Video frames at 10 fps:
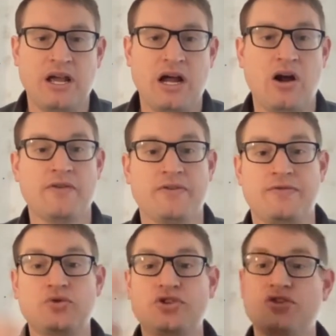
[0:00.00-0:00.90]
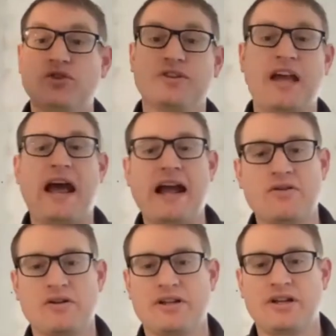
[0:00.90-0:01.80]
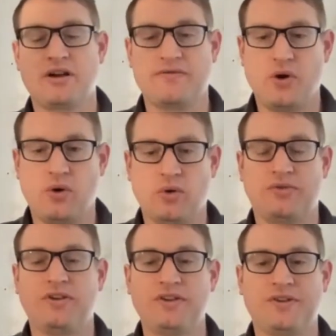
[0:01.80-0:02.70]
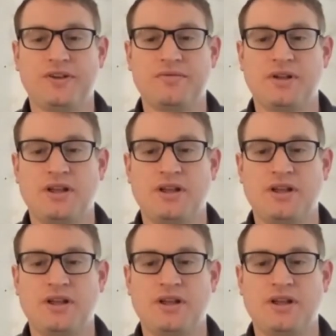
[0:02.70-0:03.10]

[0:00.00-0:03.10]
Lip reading: However, if you just took the aggregate of the whole season,